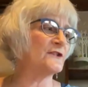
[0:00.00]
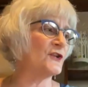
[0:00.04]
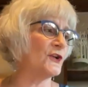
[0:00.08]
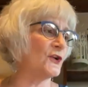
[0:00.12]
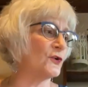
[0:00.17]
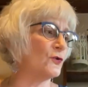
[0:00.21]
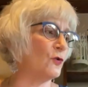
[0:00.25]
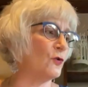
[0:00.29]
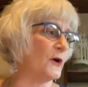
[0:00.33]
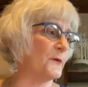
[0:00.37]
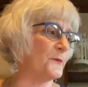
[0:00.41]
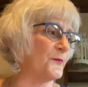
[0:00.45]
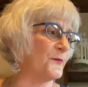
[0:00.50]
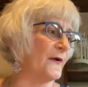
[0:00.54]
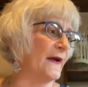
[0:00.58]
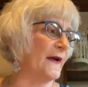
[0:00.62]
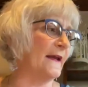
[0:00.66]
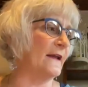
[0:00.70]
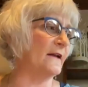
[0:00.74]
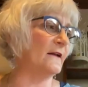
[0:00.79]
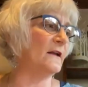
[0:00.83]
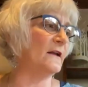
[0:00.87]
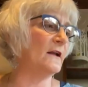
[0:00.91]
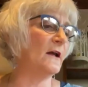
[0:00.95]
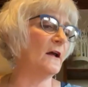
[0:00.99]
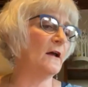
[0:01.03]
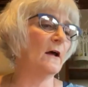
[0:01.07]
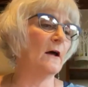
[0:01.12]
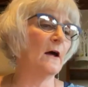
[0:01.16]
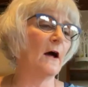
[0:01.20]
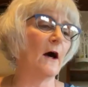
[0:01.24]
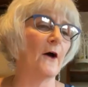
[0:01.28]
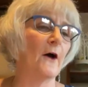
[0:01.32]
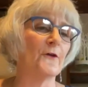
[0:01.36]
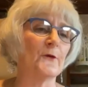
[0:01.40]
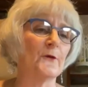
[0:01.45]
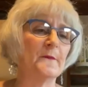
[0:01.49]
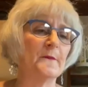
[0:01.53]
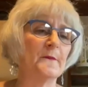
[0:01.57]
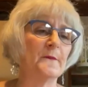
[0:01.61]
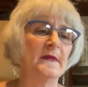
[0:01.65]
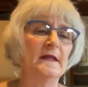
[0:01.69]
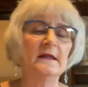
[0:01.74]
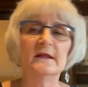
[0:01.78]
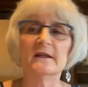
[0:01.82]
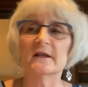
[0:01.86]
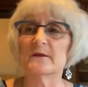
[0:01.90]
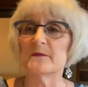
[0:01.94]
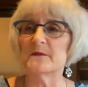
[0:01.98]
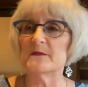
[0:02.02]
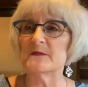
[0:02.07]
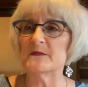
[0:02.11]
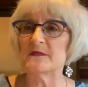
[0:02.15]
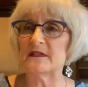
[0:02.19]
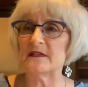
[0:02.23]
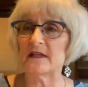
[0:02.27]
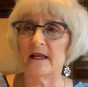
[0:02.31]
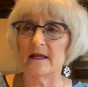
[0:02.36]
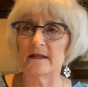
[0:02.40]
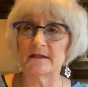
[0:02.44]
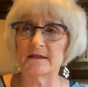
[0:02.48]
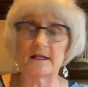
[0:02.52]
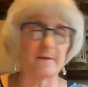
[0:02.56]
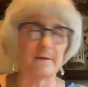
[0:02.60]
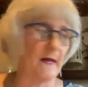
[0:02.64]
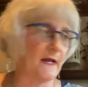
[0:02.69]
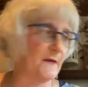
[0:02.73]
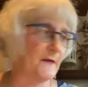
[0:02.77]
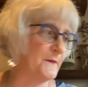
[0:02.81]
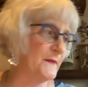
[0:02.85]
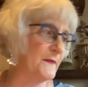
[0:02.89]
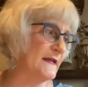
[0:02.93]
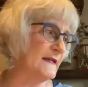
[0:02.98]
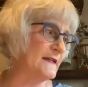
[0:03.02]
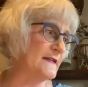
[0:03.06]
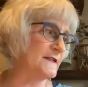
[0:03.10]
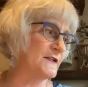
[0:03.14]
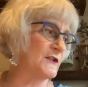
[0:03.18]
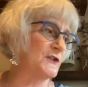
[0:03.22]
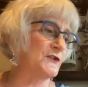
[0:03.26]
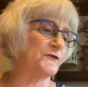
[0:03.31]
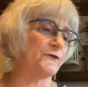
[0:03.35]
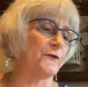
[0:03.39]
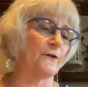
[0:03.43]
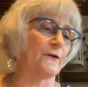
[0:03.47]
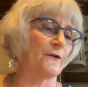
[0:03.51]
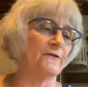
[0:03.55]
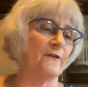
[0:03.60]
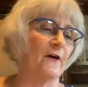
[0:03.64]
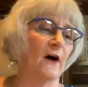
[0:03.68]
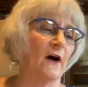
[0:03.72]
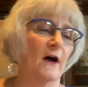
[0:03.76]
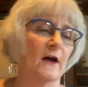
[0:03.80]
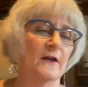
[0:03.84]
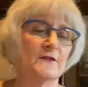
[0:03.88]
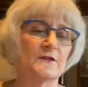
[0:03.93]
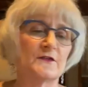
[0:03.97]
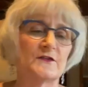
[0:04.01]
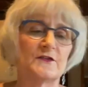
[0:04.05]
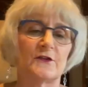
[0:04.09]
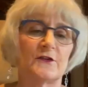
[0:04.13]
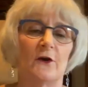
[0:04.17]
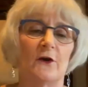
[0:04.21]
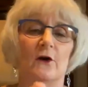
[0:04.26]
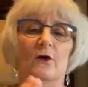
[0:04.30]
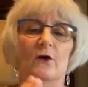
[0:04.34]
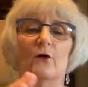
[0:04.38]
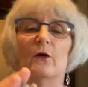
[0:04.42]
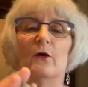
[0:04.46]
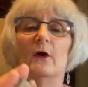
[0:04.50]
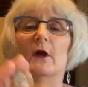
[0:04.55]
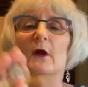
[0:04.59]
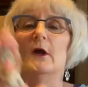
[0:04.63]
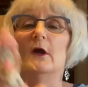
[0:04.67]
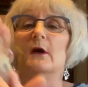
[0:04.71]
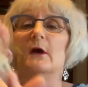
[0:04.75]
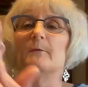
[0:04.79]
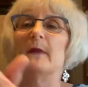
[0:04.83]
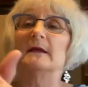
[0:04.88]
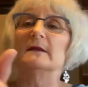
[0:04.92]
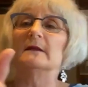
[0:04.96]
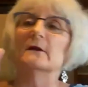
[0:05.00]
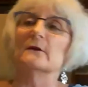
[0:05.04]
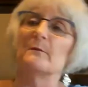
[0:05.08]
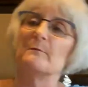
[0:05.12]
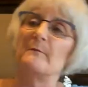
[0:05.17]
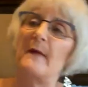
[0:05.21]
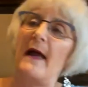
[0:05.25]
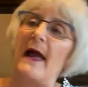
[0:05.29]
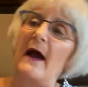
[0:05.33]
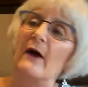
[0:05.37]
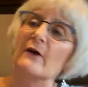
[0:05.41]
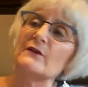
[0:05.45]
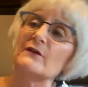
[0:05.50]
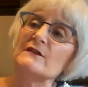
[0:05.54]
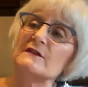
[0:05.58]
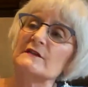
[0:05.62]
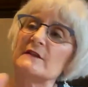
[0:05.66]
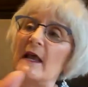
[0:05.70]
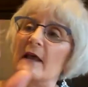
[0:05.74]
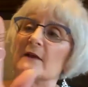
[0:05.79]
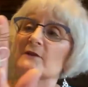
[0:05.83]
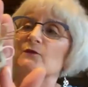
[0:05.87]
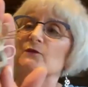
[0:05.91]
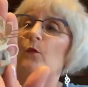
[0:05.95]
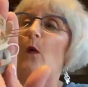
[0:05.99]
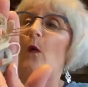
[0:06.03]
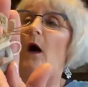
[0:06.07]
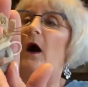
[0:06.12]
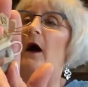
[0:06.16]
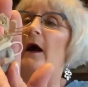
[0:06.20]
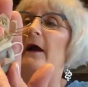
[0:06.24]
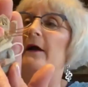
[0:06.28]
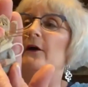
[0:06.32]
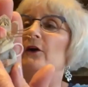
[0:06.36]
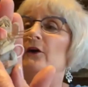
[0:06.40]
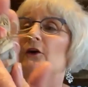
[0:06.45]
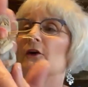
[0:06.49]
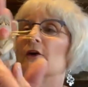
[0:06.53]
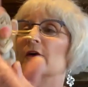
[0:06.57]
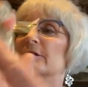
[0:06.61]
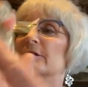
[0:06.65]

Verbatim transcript: to incorporate other mediums into my pieces for fun. So my little mouse has wire